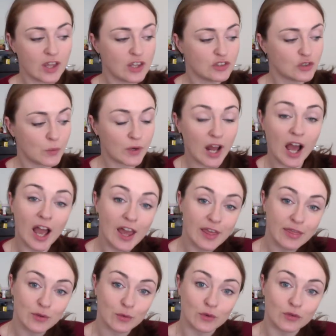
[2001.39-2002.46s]
So what I
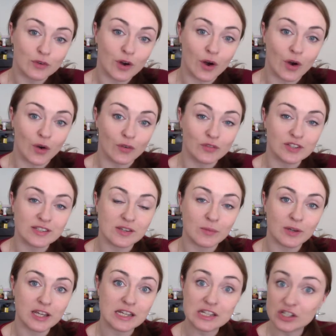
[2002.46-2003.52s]
thought of is that we
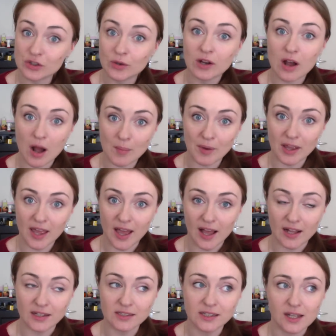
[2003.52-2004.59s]
can do a garment
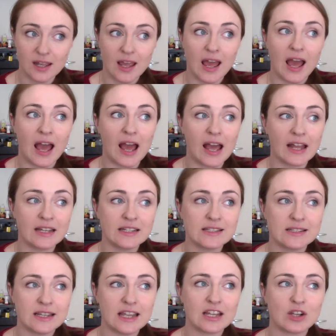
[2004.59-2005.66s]
KAL,
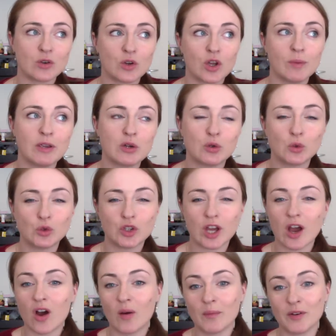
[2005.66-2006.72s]
and it can be called the
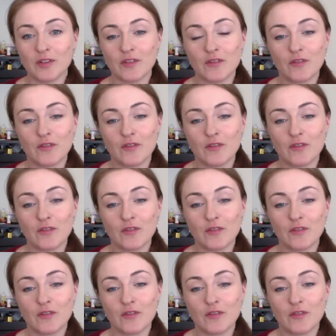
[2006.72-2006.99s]
garment